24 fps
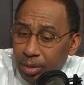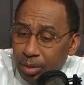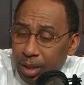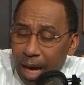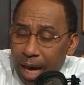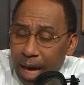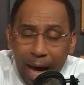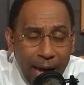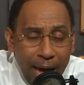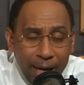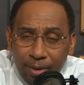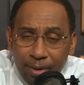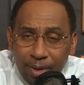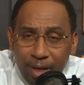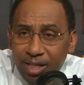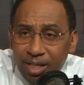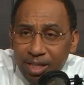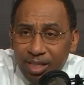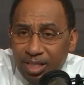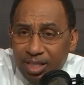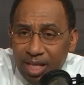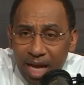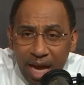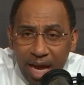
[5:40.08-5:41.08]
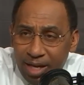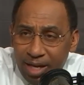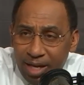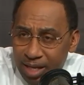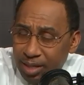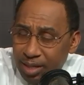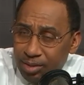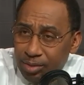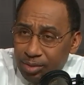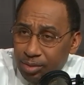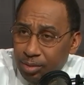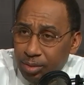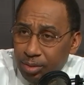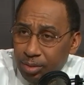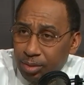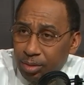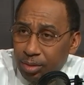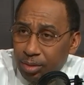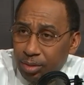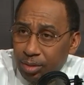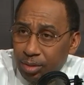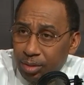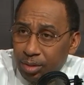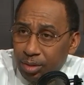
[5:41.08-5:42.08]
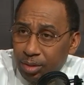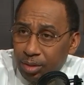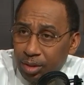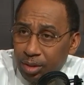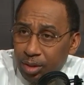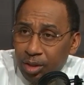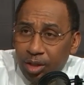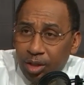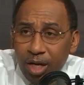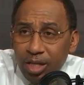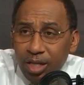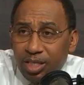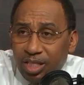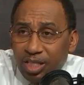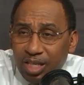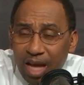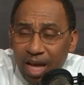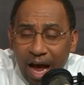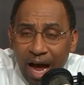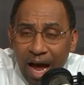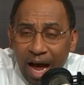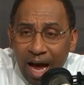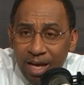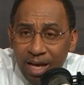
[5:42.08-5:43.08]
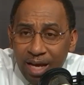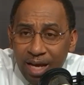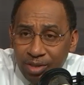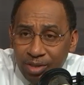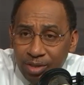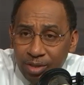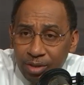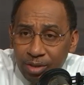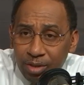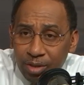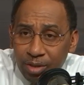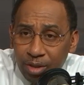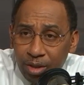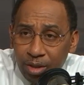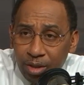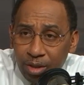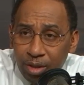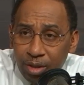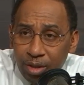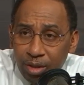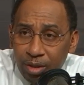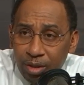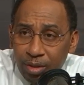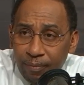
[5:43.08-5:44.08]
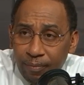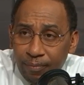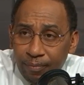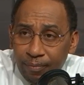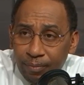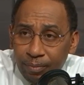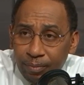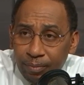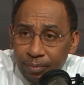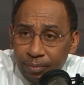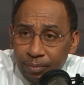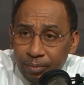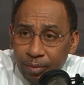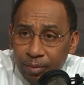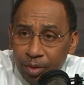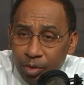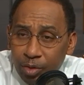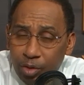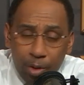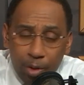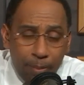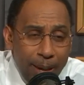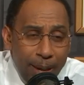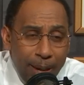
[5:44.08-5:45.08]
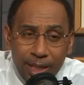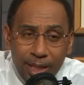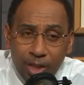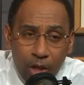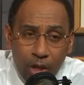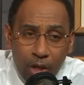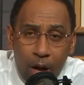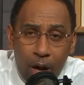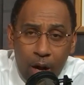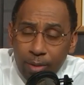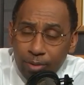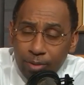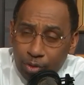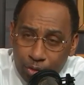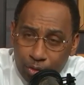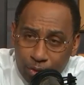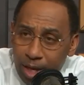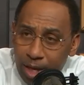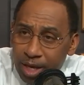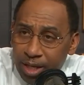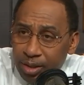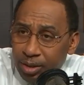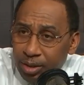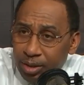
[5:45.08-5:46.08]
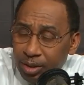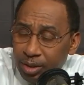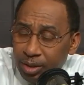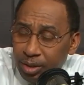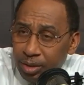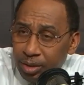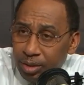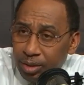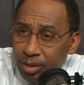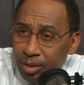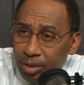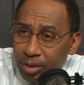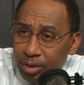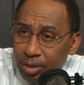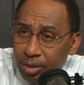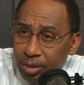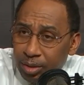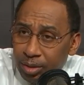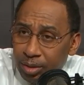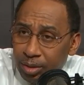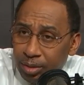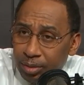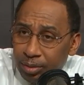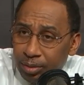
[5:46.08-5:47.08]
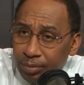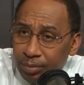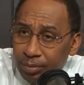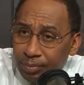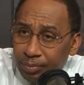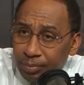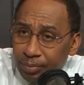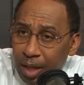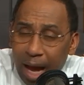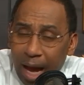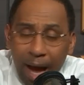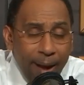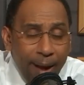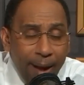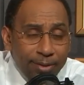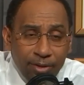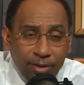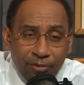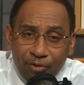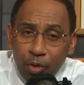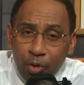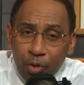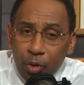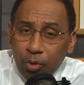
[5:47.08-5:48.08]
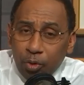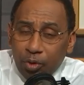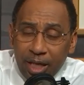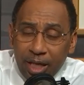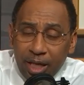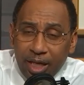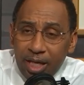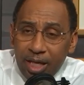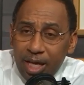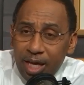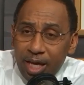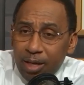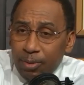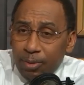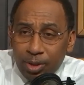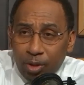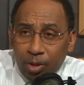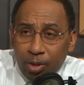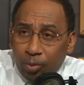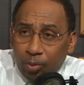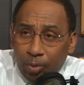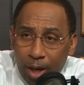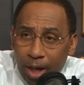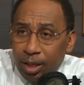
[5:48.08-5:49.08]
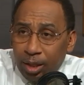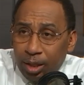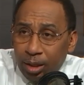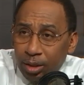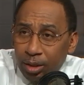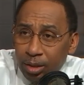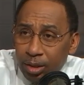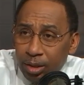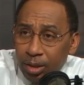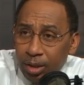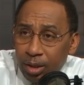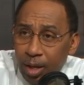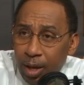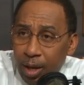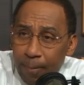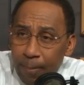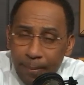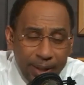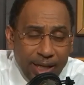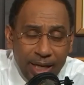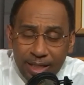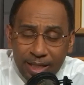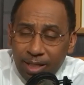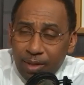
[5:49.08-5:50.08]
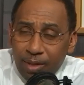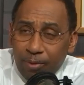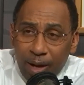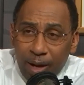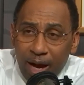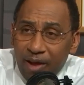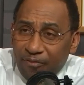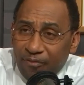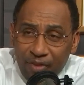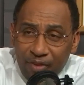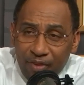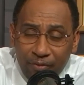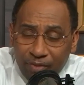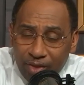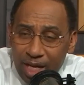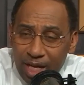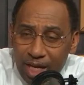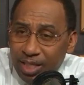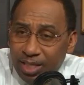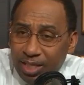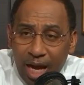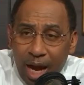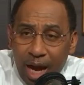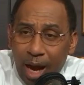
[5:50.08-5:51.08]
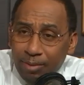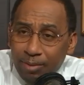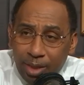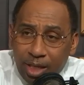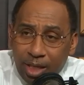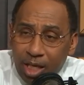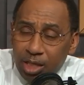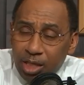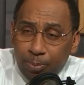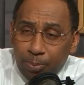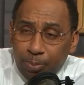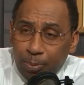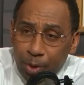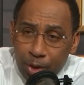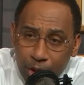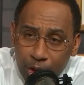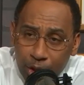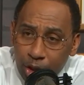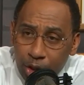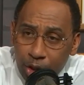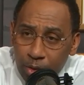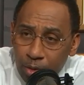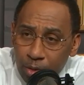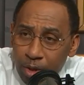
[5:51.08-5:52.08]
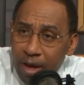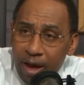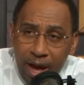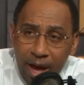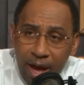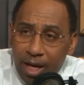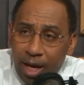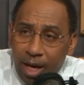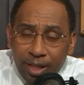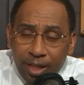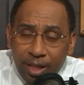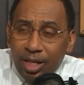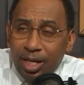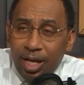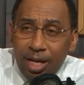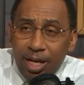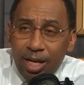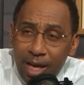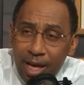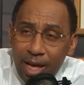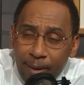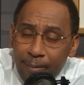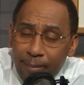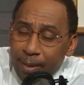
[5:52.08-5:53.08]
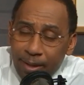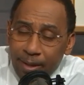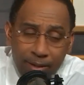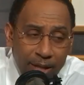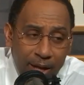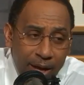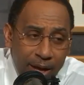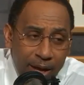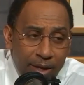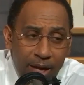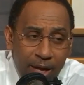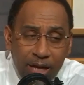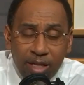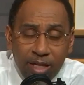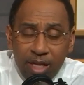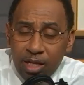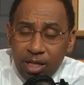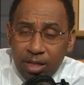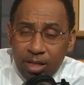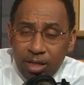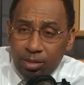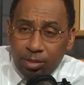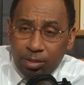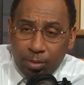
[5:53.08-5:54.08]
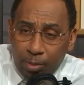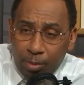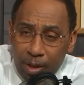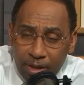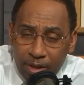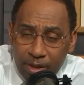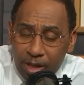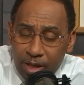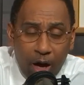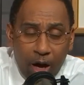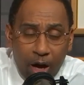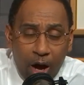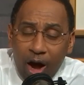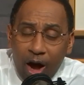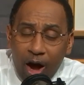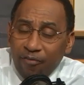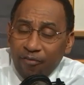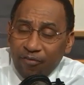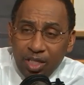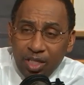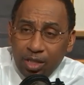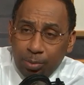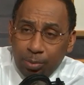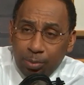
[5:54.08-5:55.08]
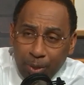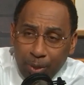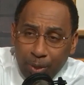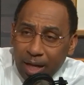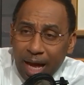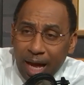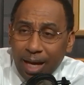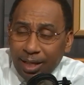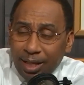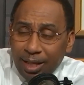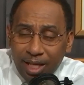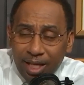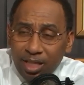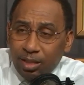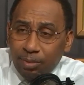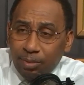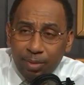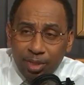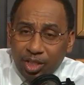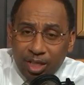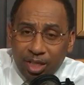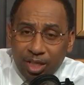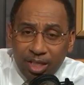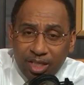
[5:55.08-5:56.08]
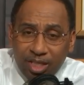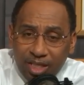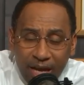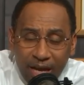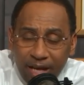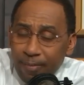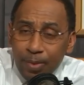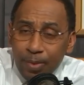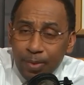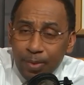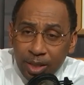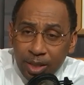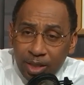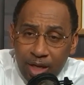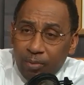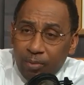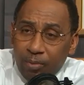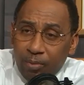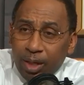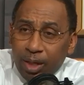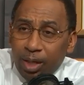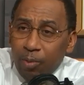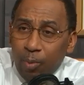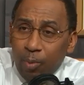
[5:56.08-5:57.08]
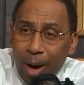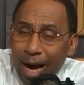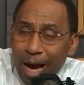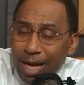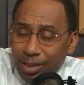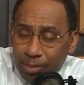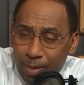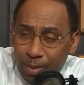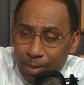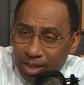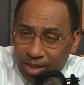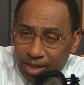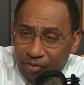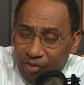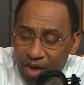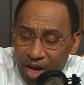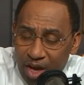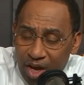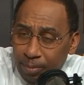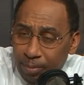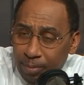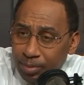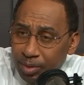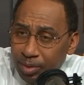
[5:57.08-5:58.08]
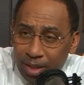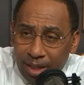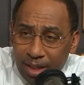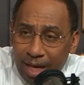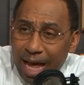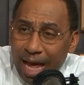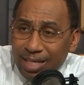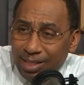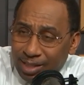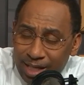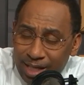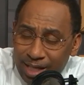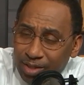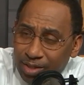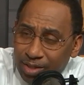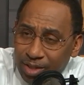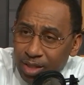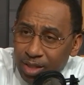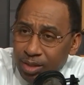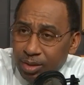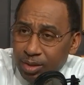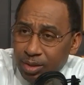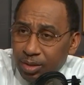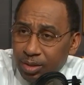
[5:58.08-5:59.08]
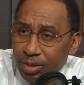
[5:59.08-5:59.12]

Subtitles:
I don't understand this. Good size, tremendous arm strength. I was a fool thinking he was a runner because he ran 15 times against Purdue, and other than him and the offense spread out against Michigan State, didn't really watch much of him last season.